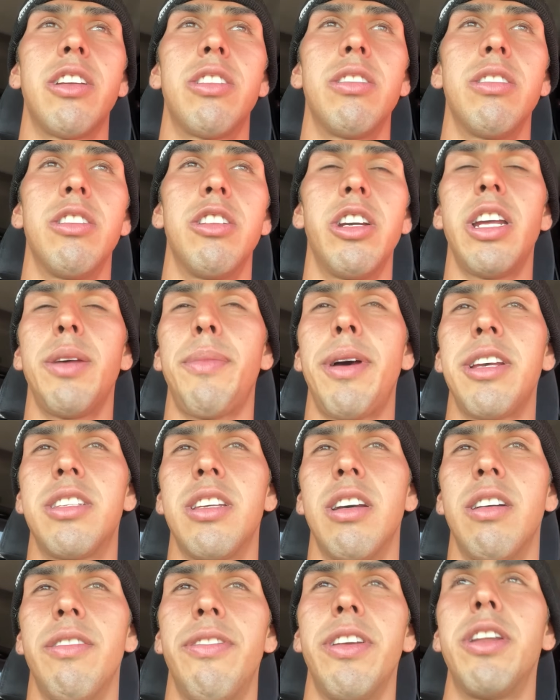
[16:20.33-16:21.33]
looking at
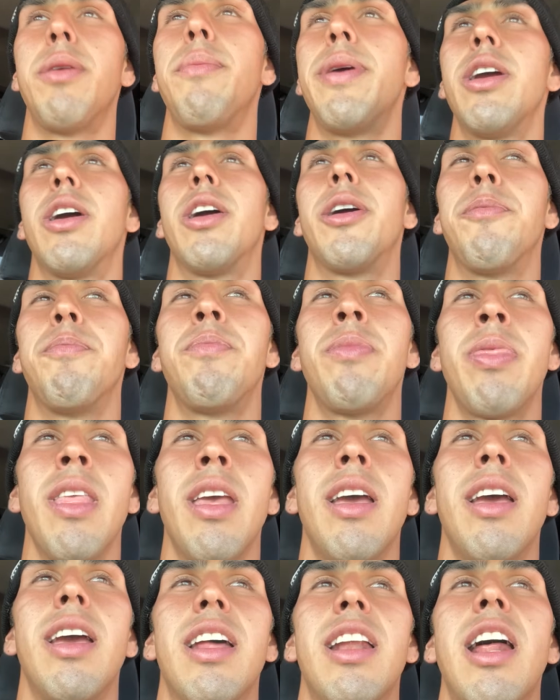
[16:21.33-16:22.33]
myself in the mirror
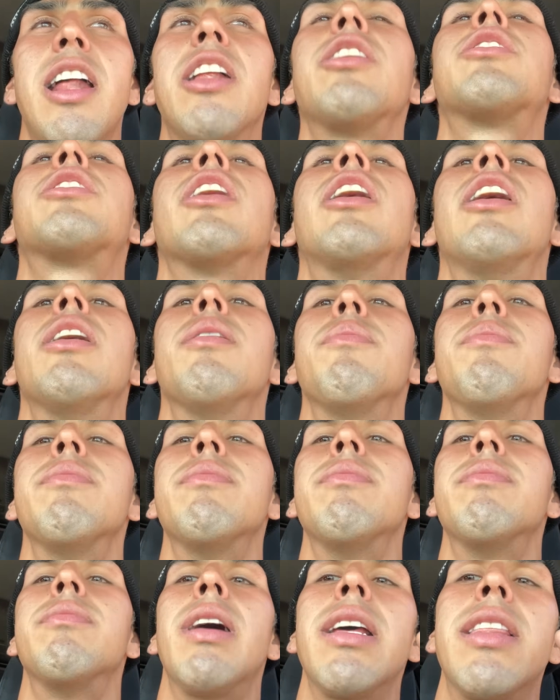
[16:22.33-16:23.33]
and I looked up
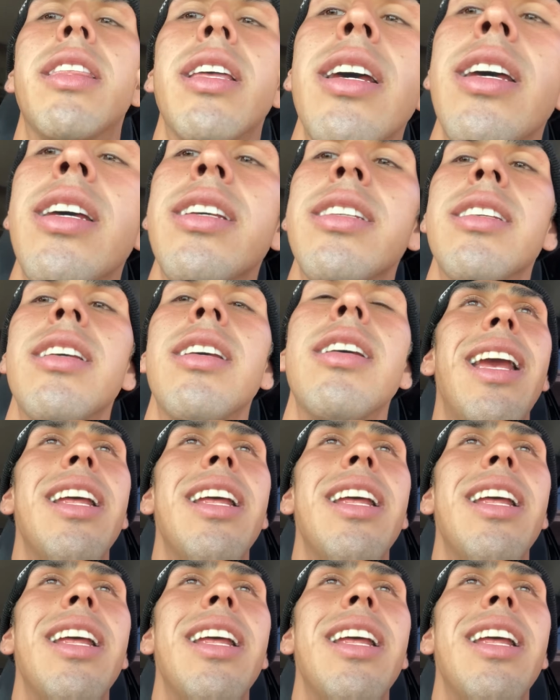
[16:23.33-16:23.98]
like this.